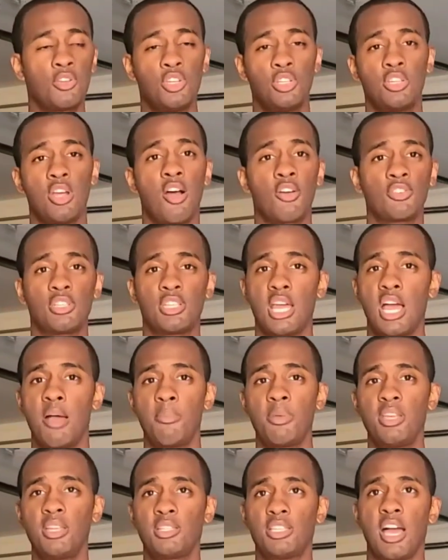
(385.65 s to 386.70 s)
she talks to
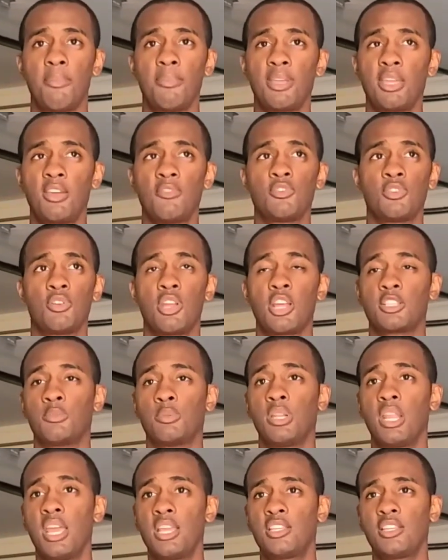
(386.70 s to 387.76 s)
Tommy. Tommy gives her the
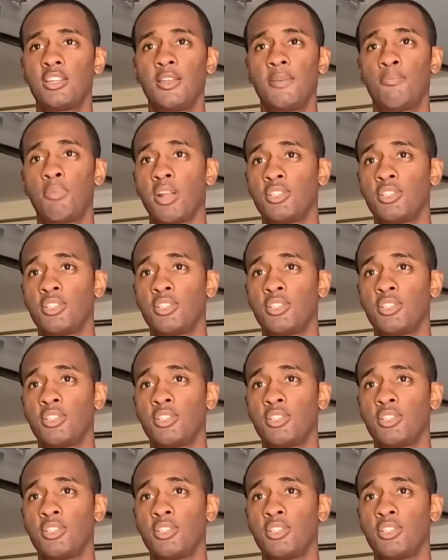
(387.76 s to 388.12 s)
explanation.